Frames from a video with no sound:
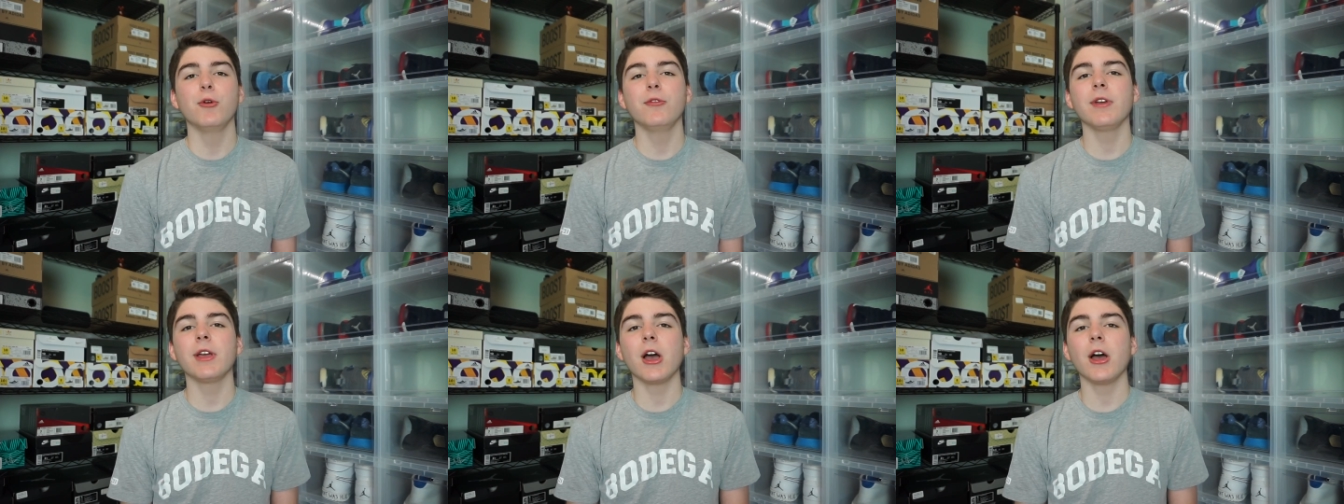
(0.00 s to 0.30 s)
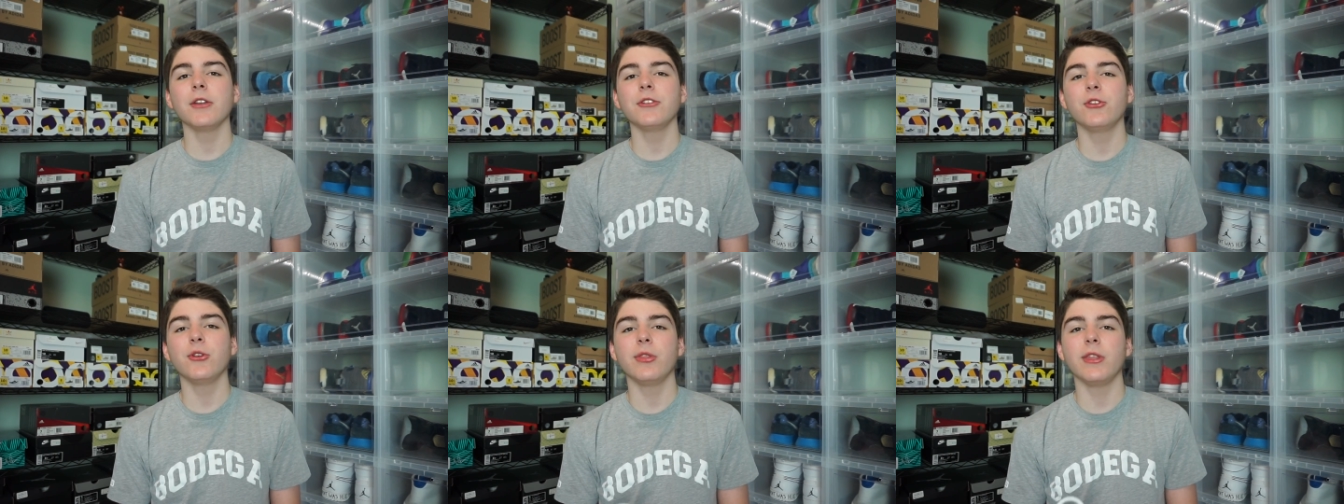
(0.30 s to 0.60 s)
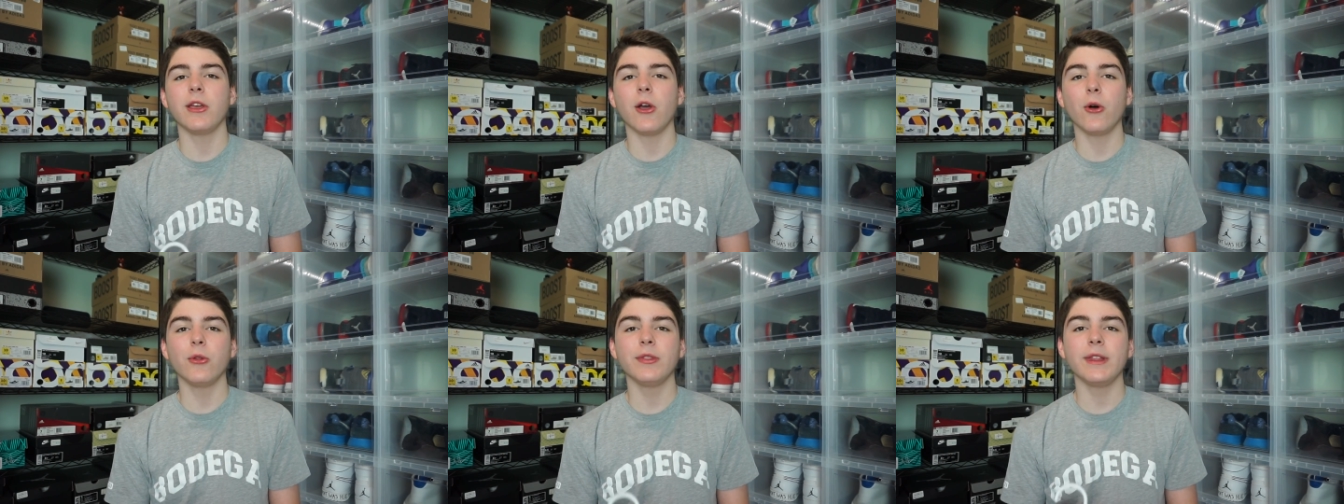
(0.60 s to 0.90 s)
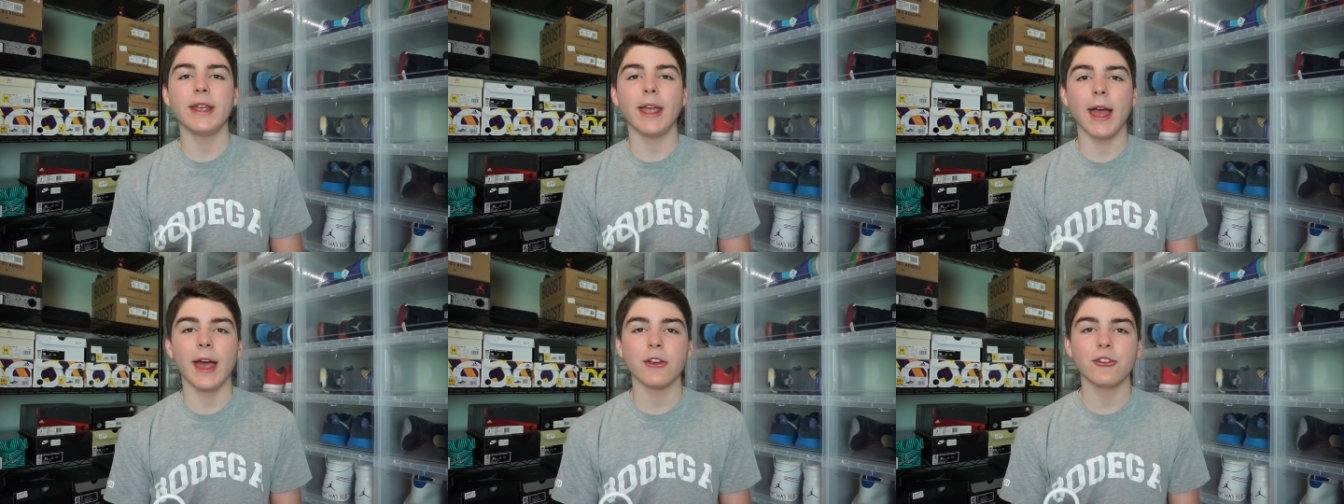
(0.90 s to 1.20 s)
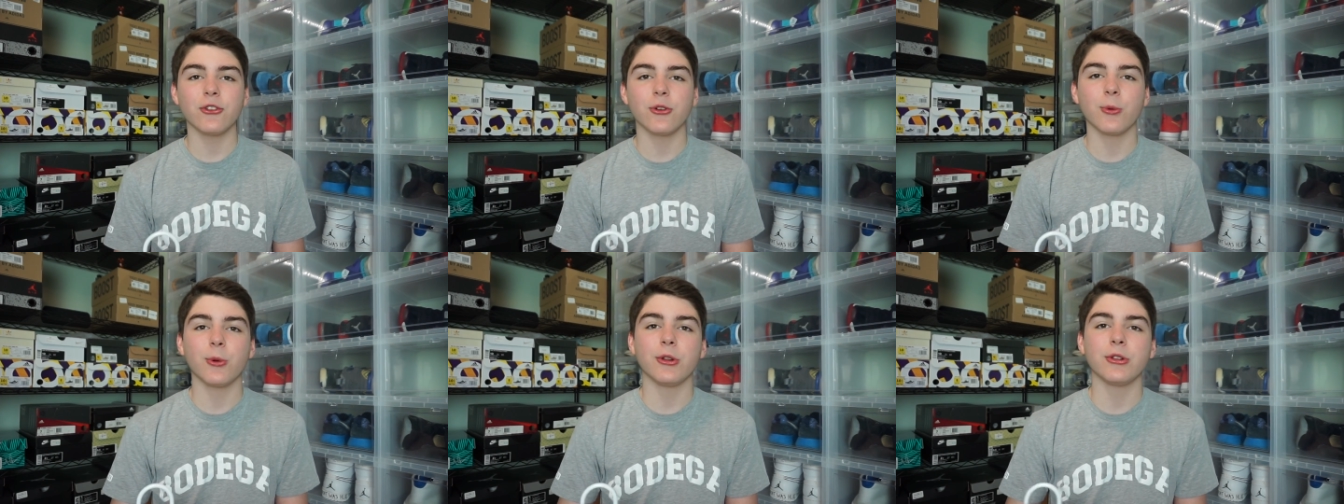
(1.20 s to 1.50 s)
Moving on to the only
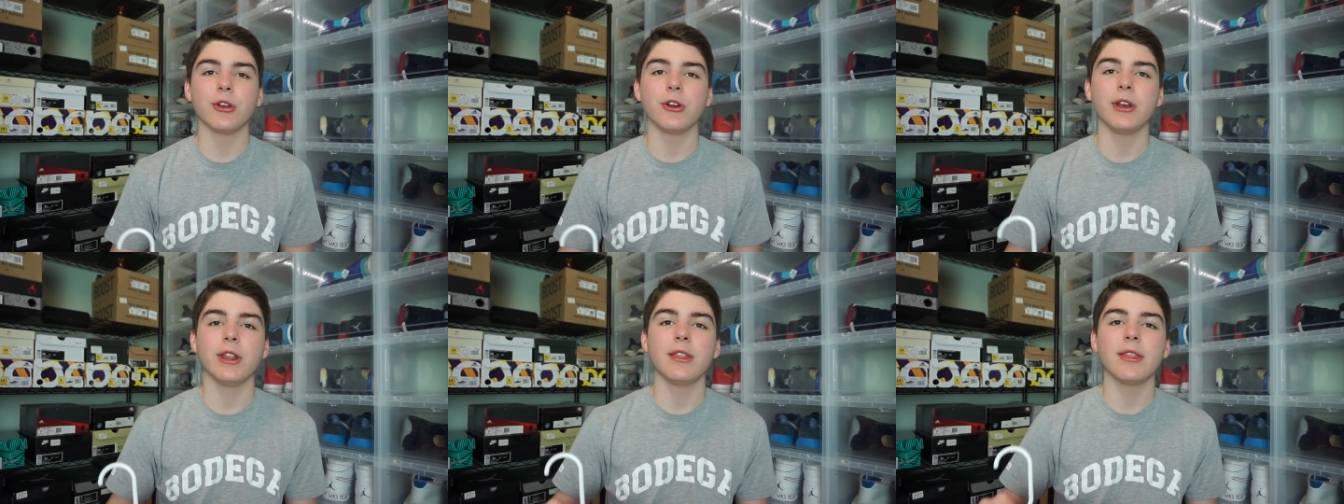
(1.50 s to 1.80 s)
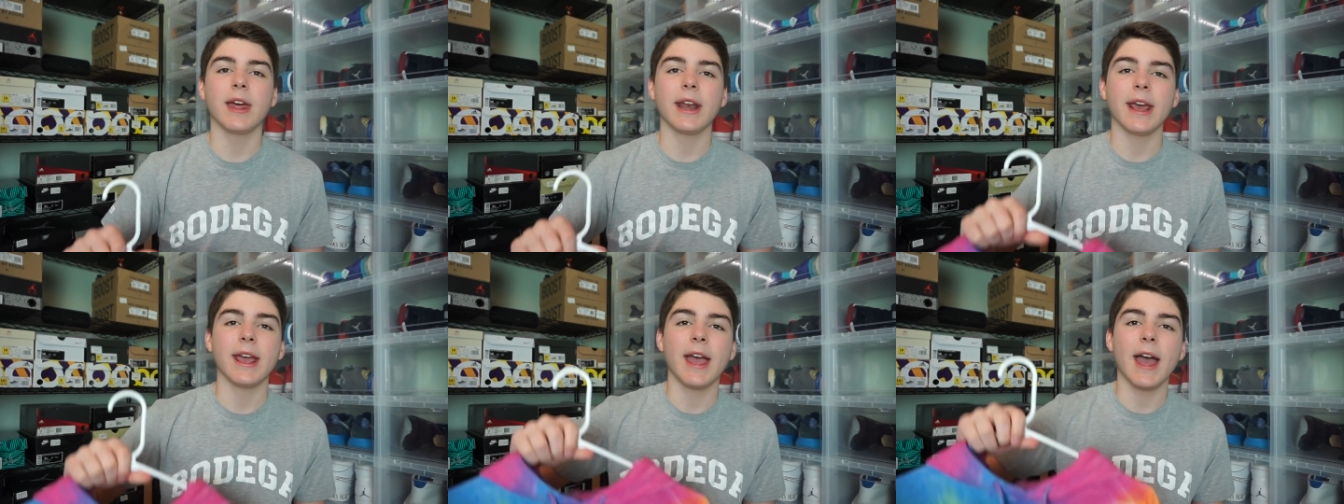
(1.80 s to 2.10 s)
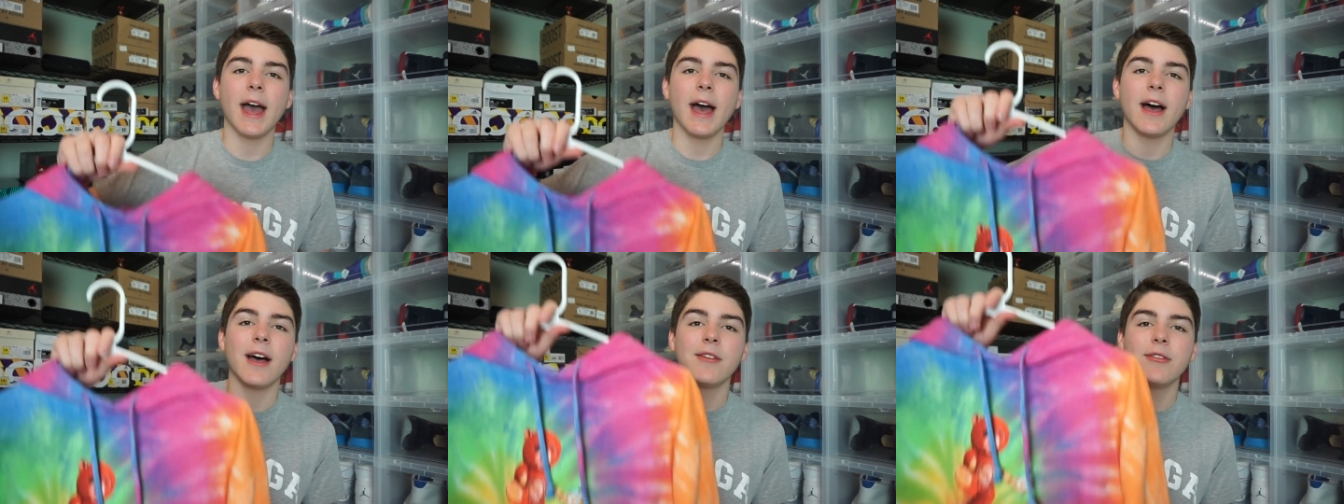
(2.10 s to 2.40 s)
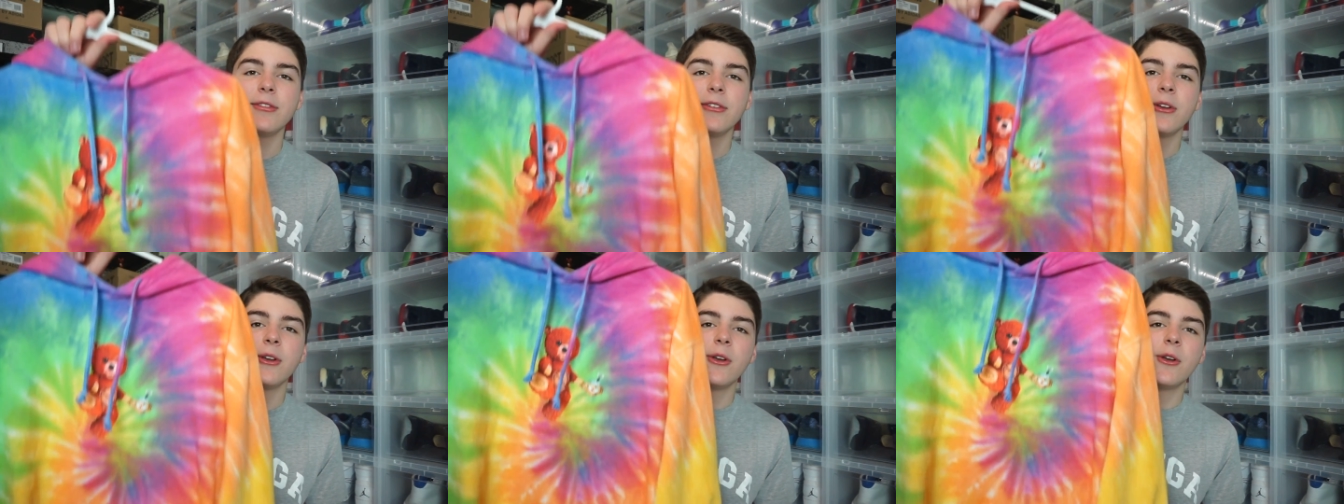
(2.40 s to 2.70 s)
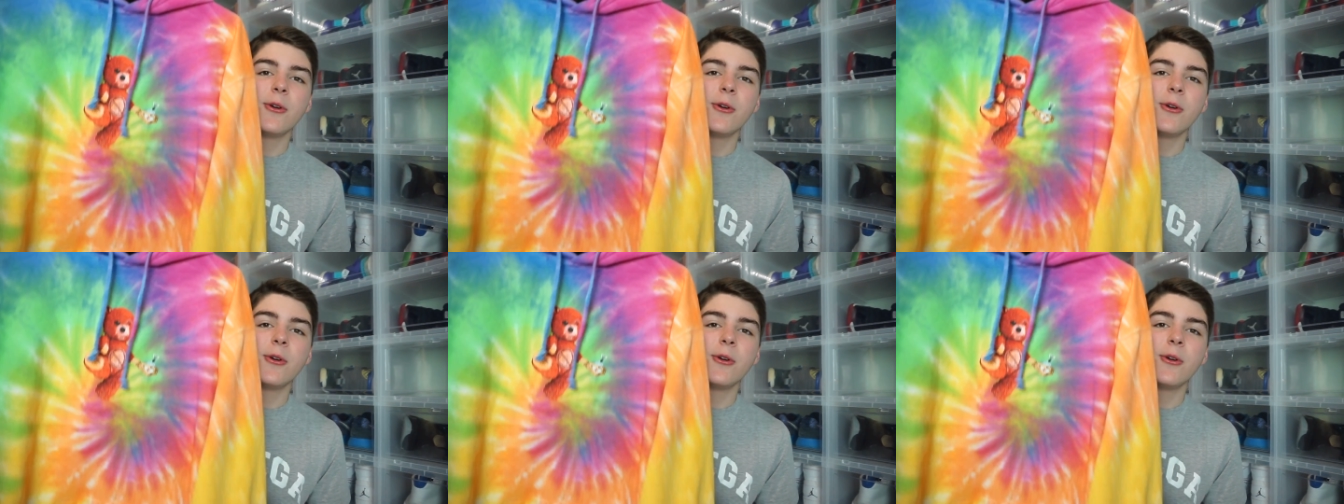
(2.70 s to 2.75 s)
Astroworld hoodie that I have.